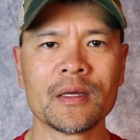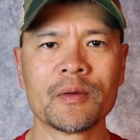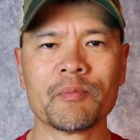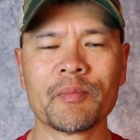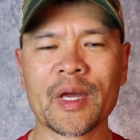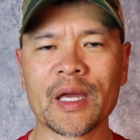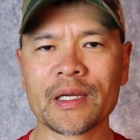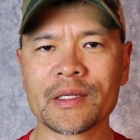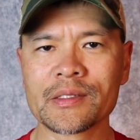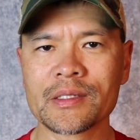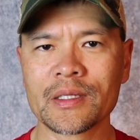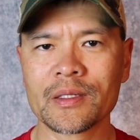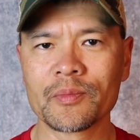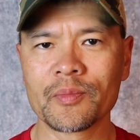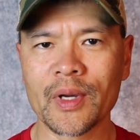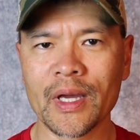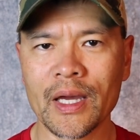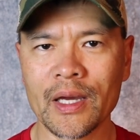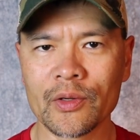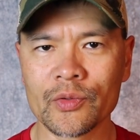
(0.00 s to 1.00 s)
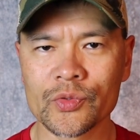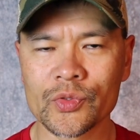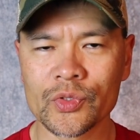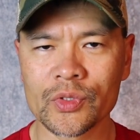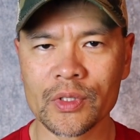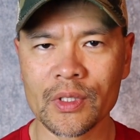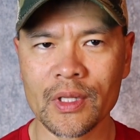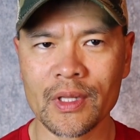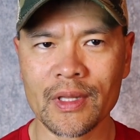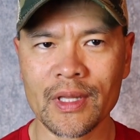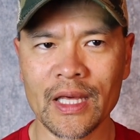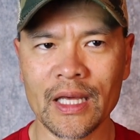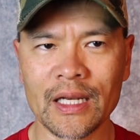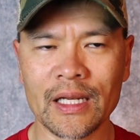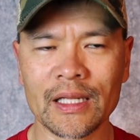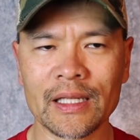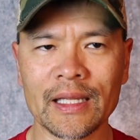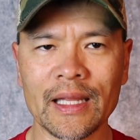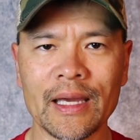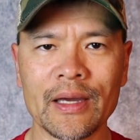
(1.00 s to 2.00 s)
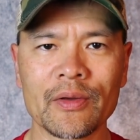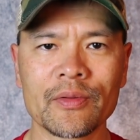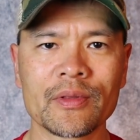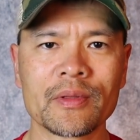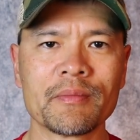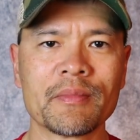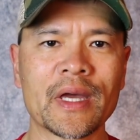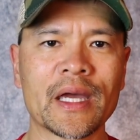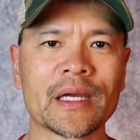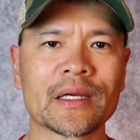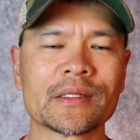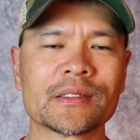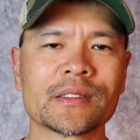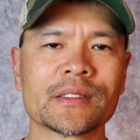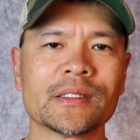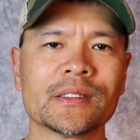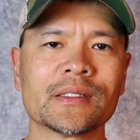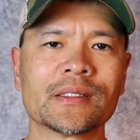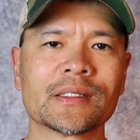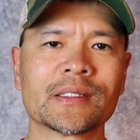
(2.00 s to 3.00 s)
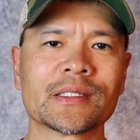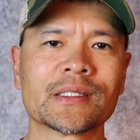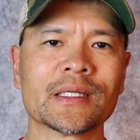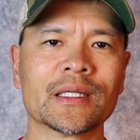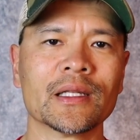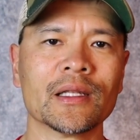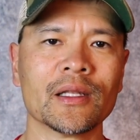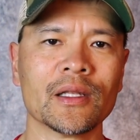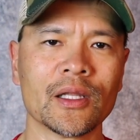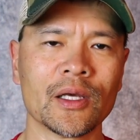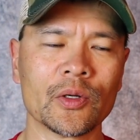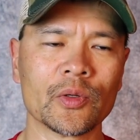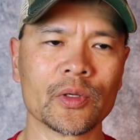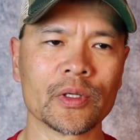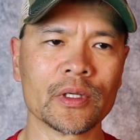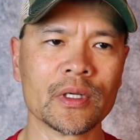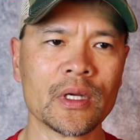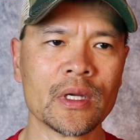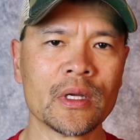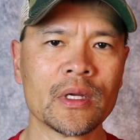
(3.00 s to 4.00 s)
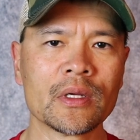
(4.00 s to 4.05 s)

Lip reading: magazine pouch that allowed the magazine to sit lower.